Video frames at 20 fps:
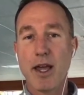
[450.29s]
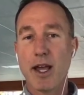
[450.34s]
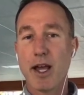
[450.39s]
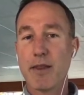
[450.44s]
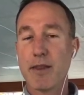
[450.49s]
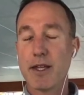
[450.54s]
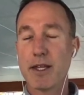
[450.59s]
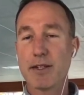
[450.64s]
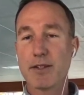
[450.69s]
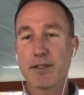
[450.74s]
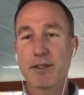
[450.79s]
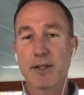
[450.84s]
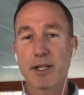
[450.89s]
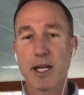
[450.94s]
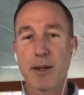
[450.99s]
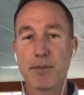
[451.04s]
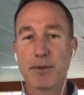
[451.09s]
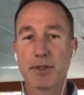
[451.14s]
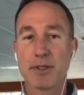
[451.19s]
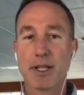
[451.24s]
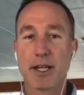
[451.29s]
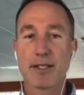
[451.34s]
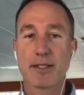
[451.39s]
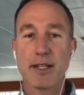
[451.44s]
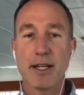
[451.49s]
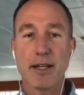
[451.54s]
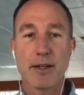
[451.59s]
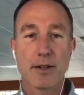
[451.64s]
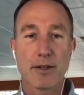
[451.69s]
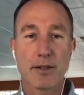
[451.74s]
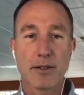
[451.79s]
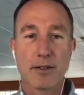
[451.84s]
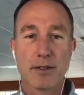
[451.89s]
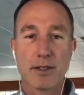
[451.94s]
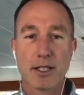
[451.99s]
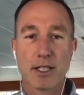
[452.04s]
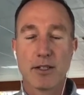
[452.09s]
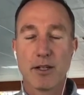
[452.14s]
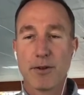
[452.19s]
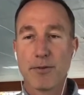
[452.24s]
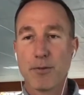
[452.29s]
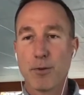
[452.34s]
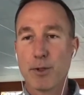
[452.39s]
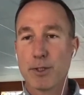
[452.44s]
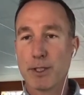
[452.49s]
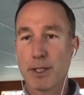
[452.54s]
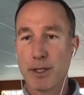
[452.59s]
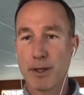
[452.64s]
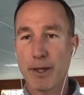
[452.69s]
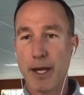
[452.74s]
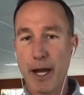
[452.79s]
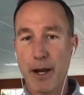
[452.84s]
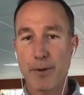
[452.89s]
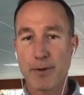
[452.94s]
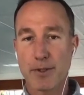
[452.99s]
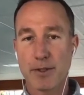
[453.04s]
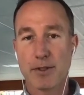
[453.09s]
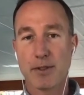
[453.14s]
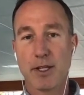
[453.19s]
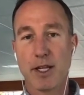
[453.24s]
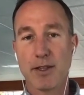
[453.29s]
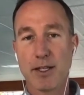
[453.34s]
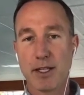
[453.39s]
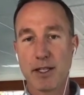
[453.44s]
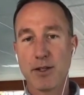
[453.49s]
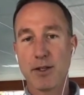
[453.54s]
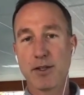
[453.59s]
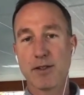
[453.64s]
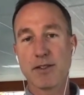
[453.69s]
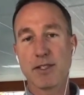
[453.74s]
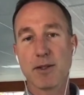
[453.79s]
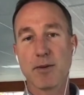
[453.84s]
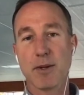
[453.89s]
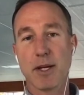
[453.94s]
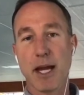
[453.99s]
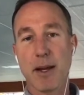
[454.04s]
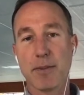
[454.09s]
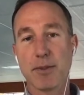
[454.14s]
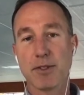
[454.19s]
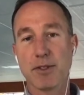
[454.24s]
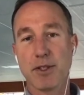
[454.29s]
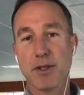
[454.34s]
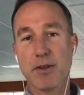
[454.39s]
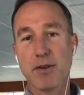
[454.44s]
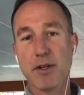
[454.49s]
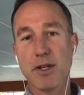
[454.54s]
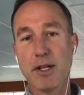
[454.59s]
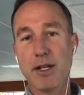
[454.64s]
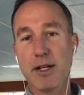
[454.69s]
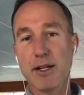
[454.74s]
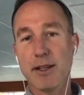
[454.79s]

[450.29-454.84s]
And then just a couple of days later, you're at fourteen thousand. And then you can see what happens here.